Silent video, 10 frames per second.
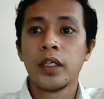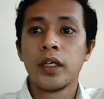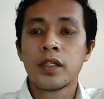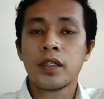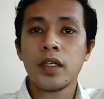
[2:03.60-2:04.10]

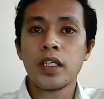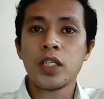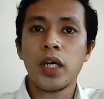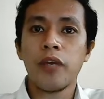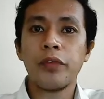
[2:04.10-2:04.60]
Since we
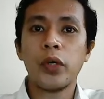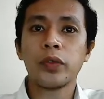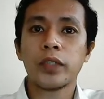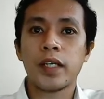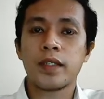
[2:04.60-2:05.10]
have known
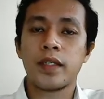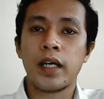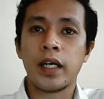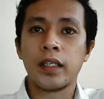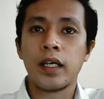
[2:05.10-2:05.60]
class
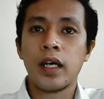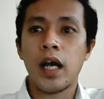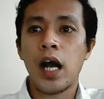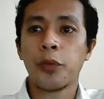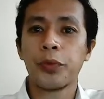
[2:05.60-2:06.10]
that a
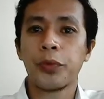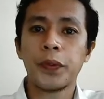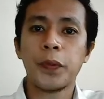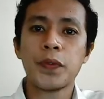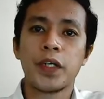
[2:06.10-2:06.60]
computer
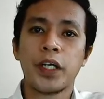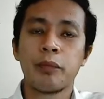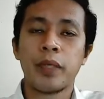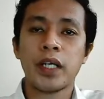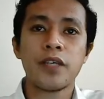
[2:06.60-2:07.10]
user can be
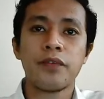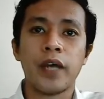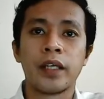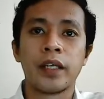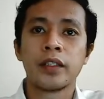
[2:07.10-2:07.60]

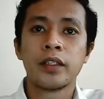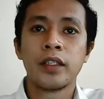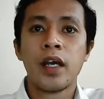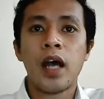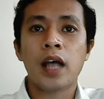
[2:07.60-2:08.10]
classified
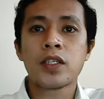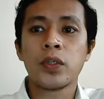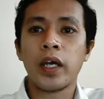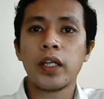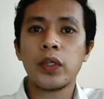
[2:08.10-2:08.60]
as to
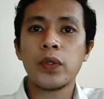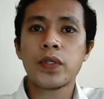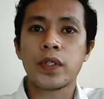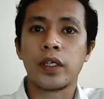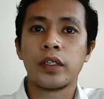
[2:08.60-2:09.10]
end
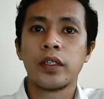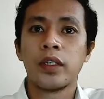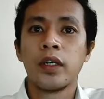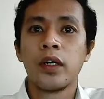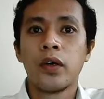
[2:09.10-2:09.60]
user
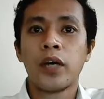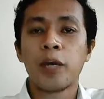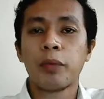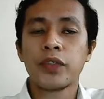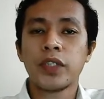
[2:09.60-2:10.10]
or a
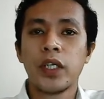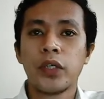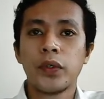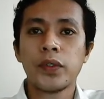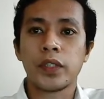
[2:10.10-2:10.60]
professional
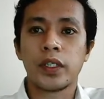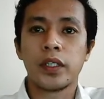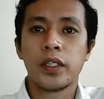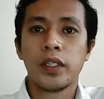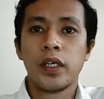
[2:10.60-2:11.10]
user,
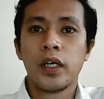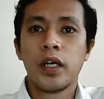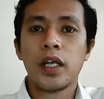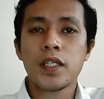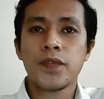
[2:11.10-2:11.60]
let
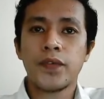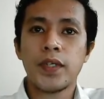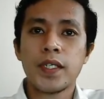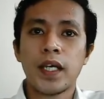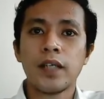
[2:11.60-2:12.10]
us
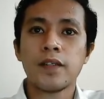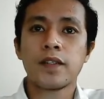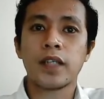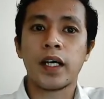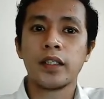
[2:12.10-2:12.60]
first
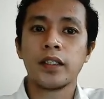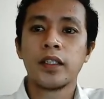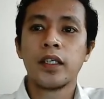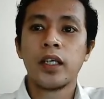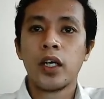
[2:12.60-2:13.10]
understand
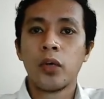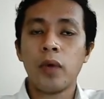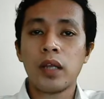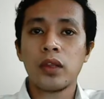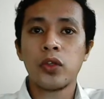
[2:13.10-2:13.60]

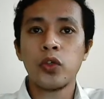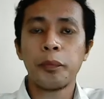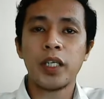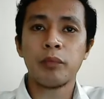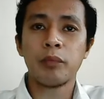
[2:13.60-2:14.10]
what do you
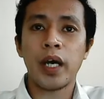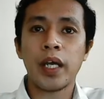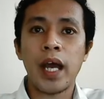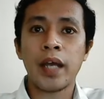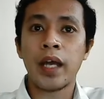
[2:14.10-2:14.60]
mean by
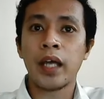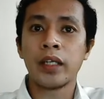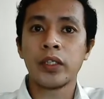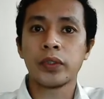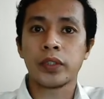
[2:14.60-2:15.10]
an end
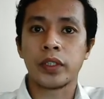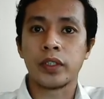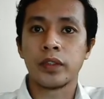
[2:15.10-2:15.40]
user.